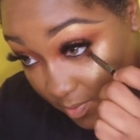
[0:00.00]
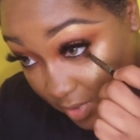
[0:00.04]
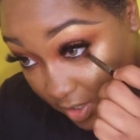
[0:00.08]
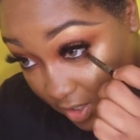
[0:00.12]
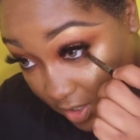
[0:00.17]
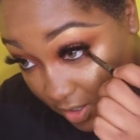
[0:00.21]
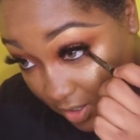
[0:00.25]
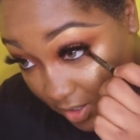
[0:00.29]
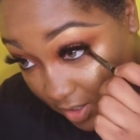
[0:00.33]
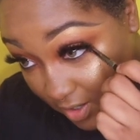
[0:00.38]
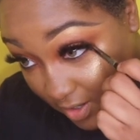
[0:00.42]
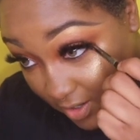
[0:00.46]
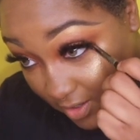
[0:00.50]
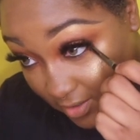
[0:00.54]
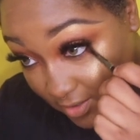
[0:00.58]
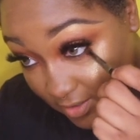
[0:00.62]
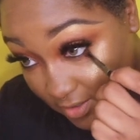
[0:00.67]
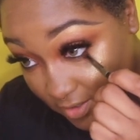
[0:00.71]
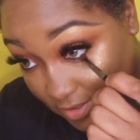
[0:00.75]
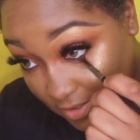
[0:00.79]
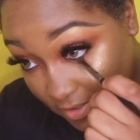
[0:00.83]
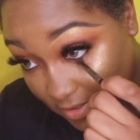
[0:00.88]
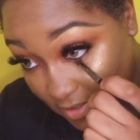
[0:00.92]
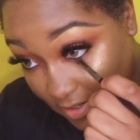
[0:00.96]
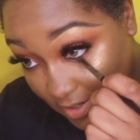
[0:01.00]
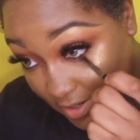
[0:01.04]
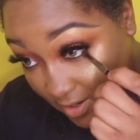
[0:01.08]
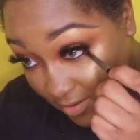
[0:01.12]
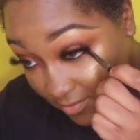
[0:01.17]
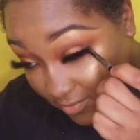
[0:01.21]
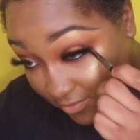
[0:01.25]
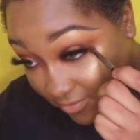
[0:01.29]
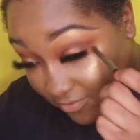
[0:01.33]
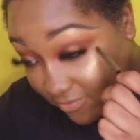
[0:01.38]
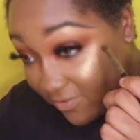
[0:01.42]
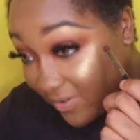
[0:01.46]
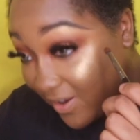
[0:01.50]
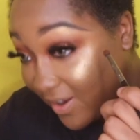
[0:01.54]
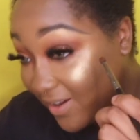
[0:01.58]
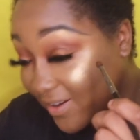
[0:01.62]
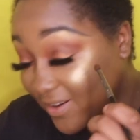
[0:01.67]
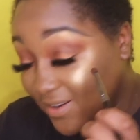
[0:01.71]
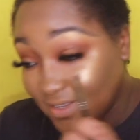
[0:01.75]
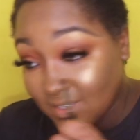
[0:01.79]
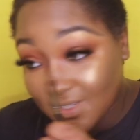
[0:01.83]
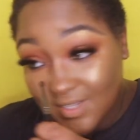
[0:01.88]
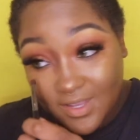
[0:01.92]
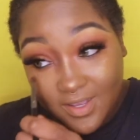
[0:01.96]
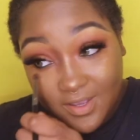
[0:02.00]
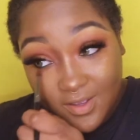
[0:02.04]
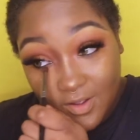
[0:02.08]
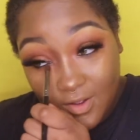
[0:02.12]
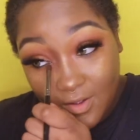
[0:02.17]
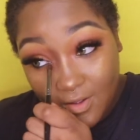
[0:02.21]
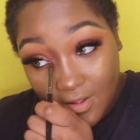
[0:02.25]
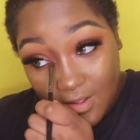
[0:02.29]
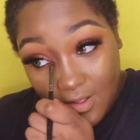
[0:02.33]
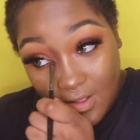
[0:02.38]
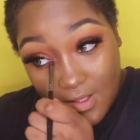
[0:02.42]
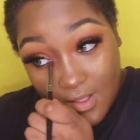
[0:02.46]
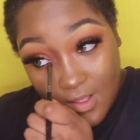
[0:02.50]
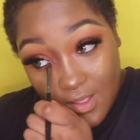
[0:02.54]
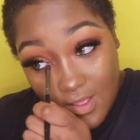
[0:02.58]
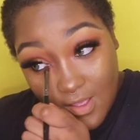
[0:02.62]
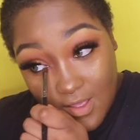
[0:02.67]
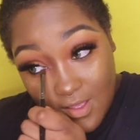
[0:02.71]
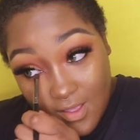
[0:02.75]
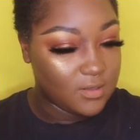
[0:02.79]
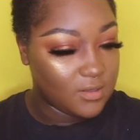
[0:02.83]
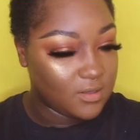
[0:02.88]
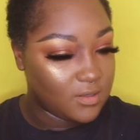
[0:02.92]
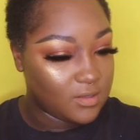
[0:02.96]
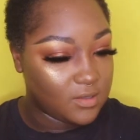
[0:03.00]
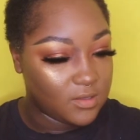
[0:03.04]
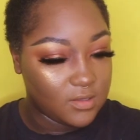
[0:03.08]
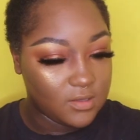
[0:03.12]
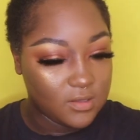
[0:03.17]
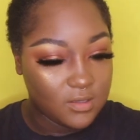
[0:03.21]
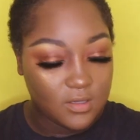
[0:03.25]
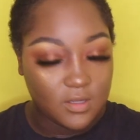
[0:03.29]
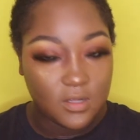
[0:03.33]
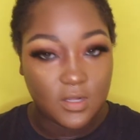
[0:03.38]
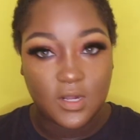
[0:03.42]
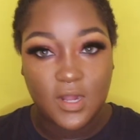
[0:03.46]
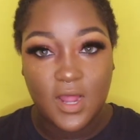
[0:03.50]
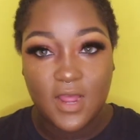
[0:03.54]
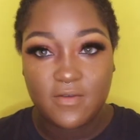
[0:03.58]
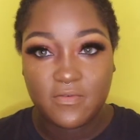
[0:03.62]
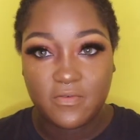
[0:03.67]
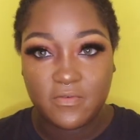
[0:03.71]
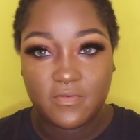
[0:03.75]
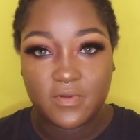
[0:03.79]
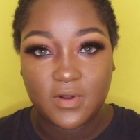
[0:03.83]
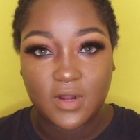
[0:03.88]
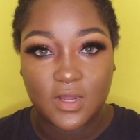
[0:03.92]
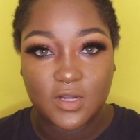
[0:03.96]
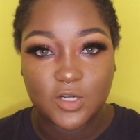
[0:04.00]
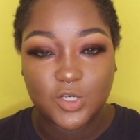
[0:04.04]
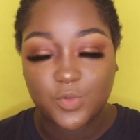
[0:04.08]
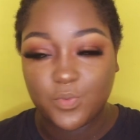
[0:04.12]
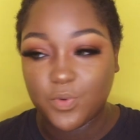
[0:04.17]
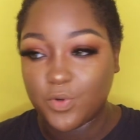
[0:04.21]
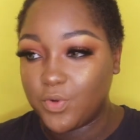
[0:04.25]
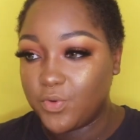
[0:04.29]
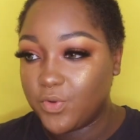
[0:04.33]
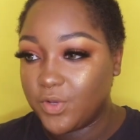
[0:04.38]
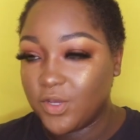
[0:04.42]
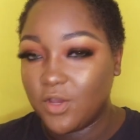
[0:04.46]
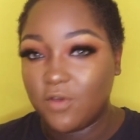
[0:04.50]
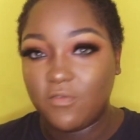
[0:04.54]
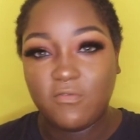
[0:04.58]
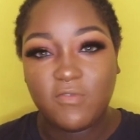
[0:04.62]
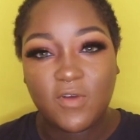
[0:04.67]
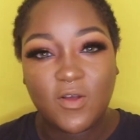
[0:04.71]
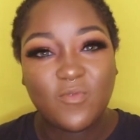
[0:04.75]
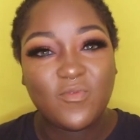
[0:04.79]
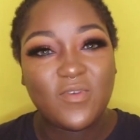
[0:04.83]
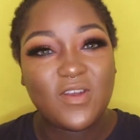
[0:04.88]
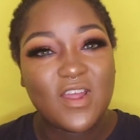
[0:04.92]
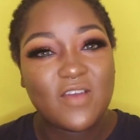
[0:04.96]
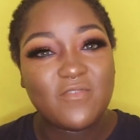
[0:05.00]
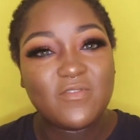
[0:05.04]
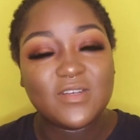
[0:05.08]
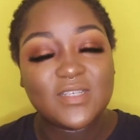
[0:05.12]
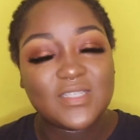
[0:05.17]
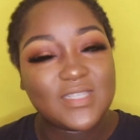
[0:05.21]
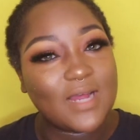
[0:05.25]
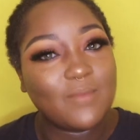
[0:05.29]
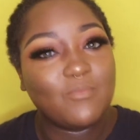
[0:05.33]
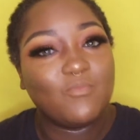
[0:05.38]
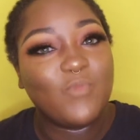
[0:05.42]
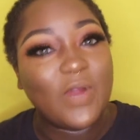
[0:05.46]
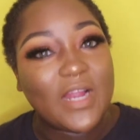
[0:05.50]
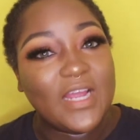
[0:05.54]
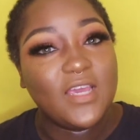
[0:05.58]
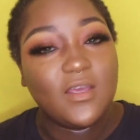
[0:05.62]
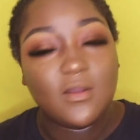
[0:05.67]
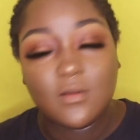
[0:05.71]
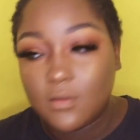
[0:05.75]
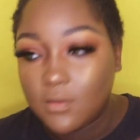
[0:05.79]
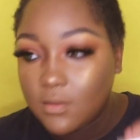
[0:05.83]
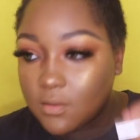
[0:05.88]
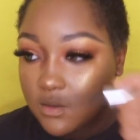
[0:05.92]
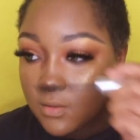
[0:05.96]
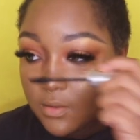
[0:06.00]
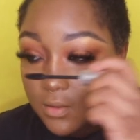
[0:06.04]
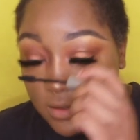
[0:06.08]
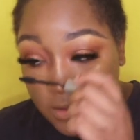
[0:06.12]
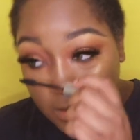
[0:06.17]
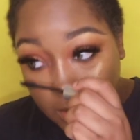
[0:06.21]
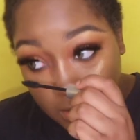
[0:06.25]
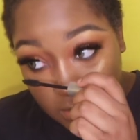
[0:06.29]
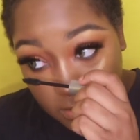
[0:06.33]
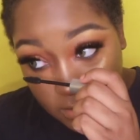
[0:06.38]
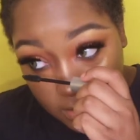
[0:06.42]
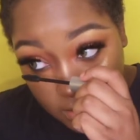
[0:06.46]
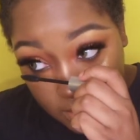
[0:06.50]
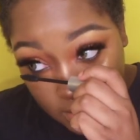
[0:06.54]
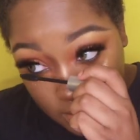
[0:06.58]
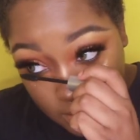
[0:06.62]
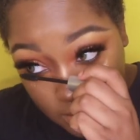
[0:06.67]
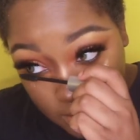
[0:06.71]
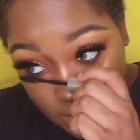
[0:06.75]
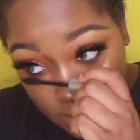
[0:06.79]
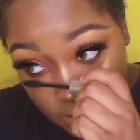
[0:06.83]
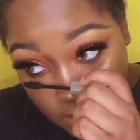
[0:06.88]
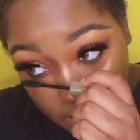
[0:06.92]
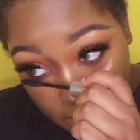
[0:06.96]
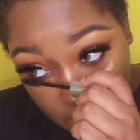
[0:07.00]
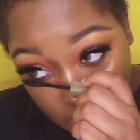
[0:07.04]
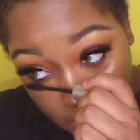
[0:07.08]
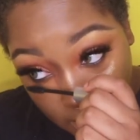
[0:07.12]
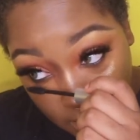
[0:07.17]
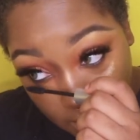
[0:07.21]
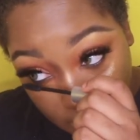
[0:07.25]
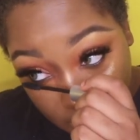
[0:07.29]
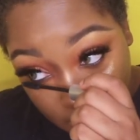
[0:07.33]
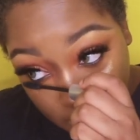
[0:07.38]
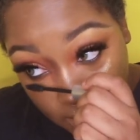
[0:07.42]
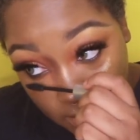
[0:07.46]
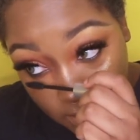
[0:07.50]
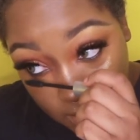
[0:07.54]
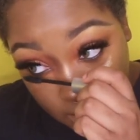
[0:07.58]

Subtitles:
clutch. I'm fine as hell. Life of an entrepreneur, your phone never stop ringing. Ugh.